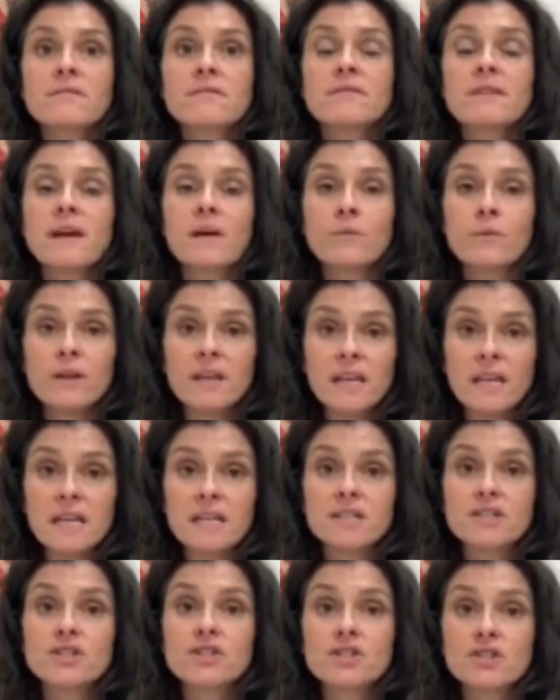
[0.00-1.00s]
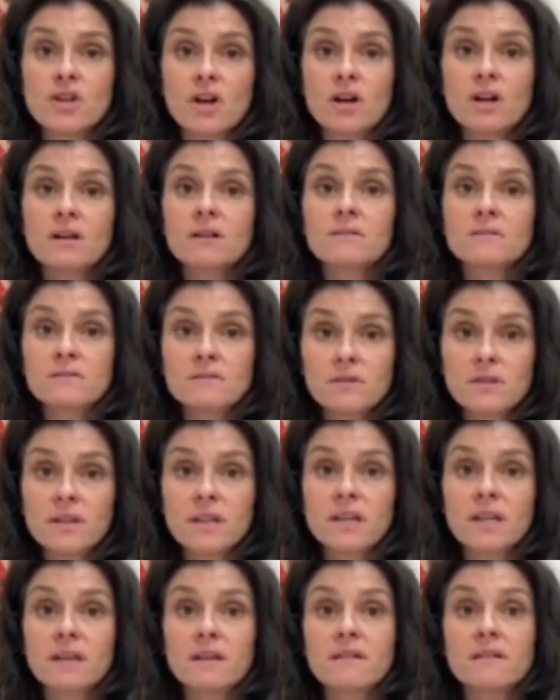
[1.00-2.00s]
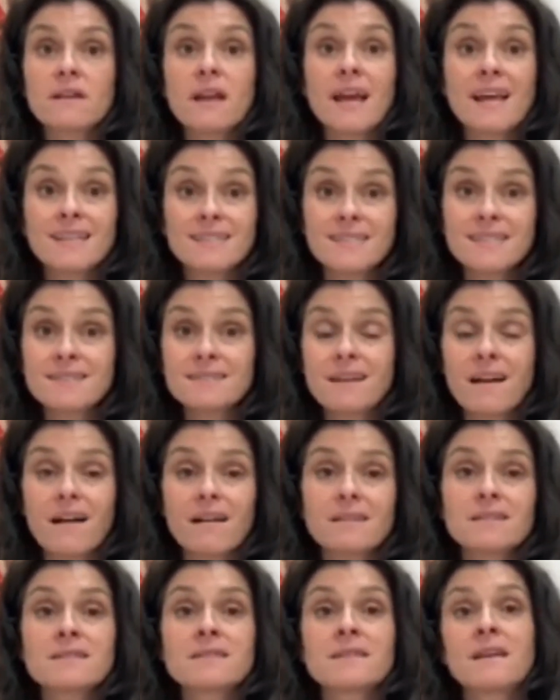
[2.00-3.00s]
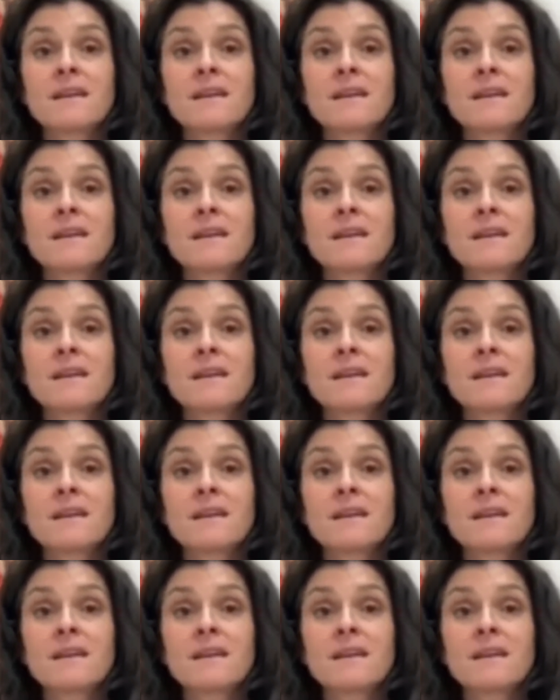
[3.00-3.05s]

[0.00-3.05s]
that we need to start looking at detox.